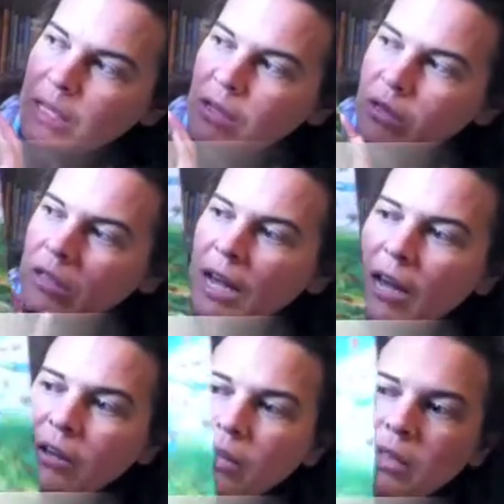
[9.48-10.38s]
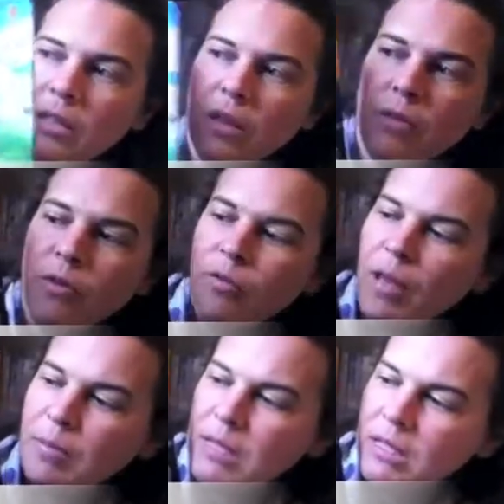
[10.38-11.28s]
particular title is another of our
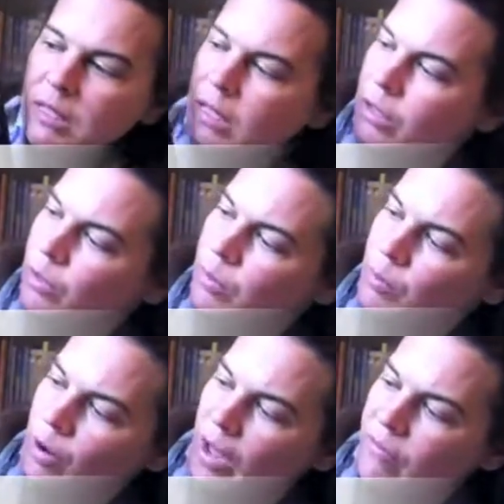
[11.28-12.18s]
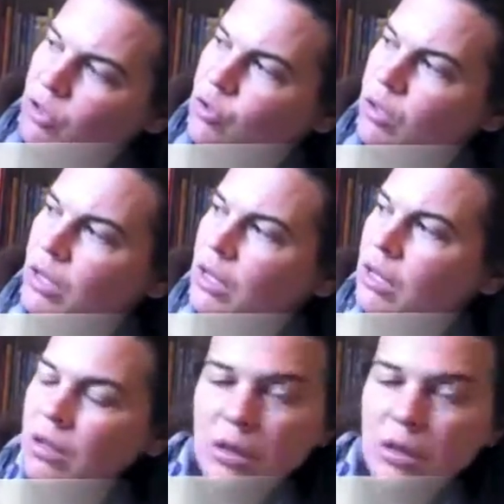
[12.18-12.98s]
flaps. This is a little bit more heavy duty